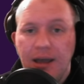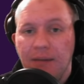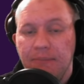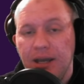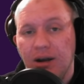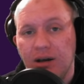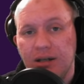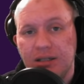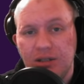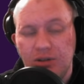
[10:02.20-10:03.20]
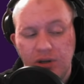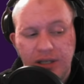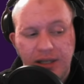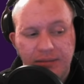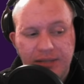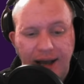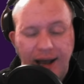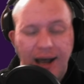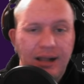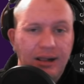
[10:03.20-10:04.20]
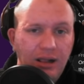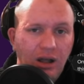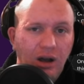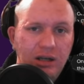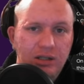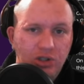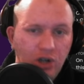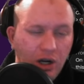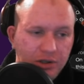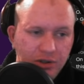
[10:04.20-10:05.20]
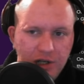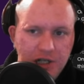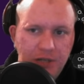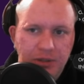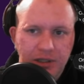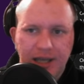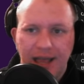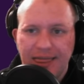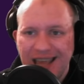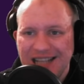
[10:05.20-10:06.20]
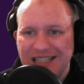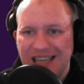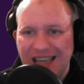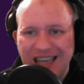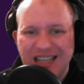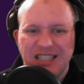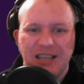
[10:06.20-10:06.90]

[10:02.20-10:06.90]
beyond using them to unlock Doctor Octopus, and that's it.